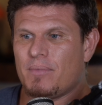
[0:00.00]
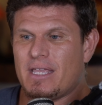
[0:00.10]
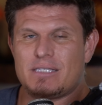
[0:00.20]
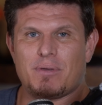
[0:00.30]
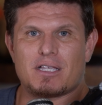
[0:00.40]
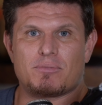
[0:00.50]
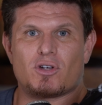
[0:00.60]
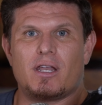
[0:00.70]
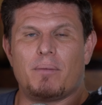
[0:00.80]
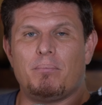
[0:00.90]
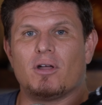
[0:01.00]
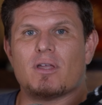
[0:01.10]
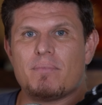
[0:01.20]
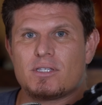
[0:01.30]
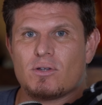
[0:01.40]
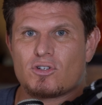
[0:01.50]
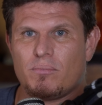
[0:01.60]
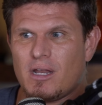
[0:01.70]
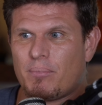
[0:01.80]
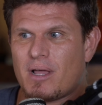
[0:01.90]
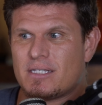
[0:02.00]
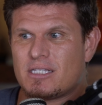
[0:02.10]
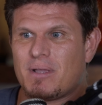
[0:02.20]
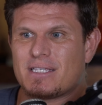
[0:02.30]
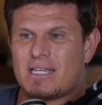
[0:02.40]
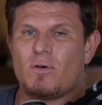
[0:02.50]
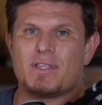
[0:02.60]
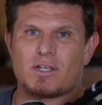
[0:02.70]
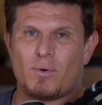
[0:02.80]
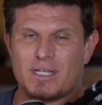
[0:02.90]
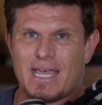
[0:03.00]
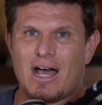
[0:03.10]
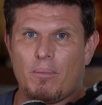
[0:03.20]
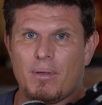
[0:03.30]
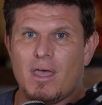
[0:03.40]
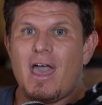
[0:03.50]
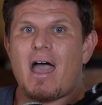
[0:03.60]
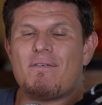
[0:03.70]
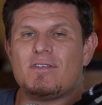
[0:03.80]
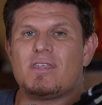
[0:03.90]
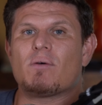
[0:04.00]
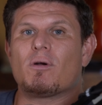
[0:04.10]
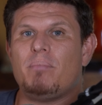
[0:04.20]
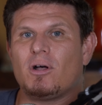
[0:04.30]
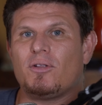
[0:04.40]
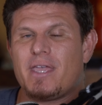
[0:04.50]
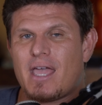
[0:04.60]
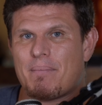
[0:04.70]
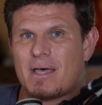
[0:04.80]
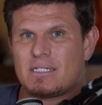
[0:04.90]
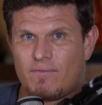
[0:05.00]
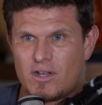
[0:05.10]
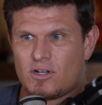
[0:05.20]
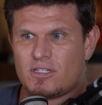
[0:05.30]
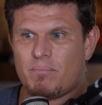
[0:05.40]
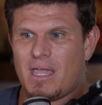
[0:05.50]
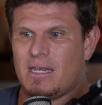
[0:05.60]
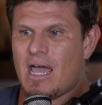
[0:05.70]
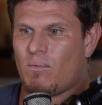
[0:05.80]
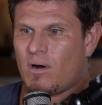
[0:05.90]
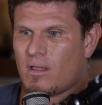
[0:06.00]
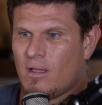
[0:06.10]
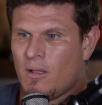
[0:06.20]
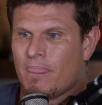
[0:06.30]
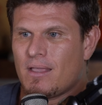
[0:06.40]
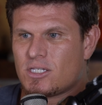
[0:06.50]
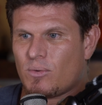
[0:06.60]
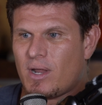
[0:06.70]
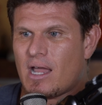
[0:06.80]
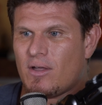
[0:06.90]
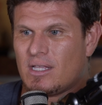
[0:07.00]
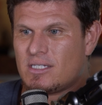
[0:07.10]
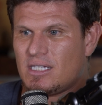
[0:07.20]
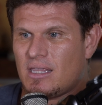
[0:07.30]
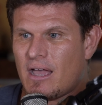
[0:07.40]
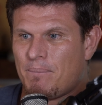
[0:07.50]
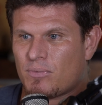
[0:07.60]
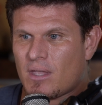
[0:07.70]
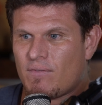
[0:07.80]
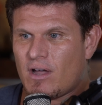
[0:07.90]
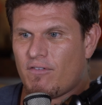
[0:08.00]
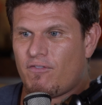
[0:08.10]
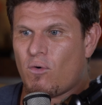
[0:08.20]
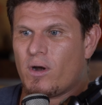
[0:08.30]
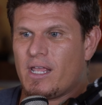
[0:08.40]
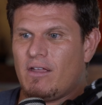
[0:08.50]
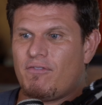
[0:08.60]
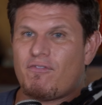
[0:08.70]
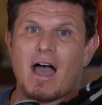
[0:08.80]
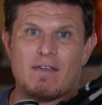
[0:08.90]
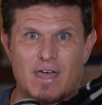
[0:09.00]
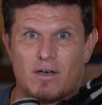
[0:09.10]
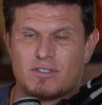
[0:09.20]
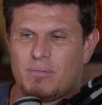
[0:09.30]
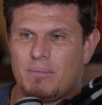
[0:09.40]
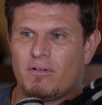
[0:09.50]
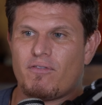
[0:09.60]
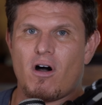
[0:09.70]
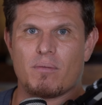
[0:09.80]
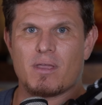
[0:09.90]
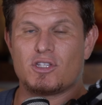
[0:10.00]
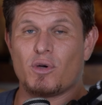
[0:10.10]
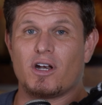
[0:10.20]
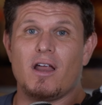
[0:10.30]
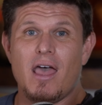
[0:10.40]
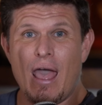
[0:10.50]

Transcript: is because I'm trying to build up the social media presence because I know that's going to help everything that we're building at Master Ventures and Paid Network. So right now you can see that I've got 45,000 people following me on Twitter.